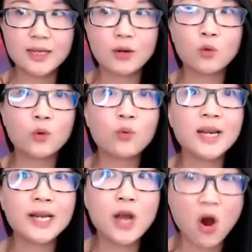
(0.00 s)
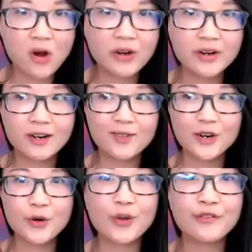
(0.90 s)
Like we're running harder,
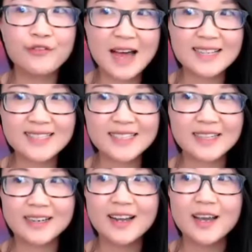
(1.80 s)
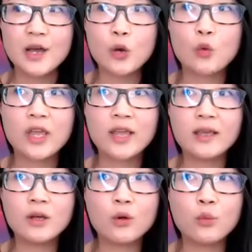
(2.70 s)
we're going faster,
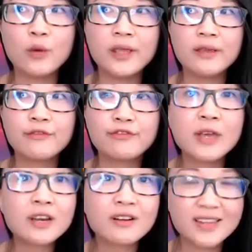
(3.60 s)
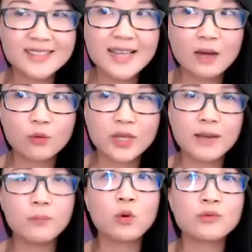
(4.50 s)
we figure things out, we
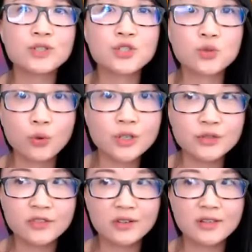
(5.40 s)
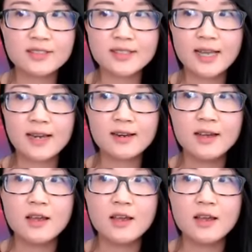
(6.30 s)
get more resourceful. It's like